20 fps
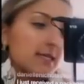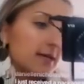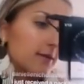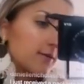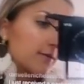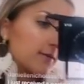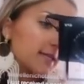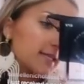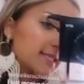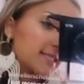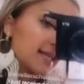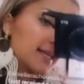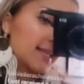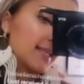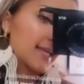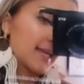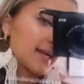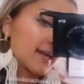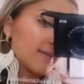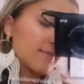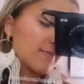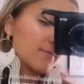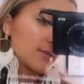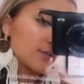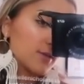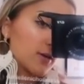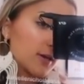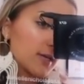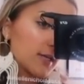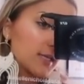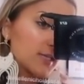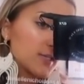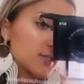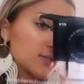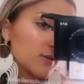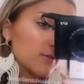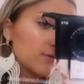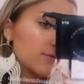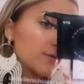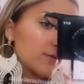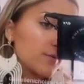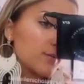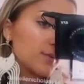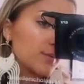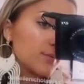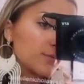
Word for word: live on Instagram while I got ready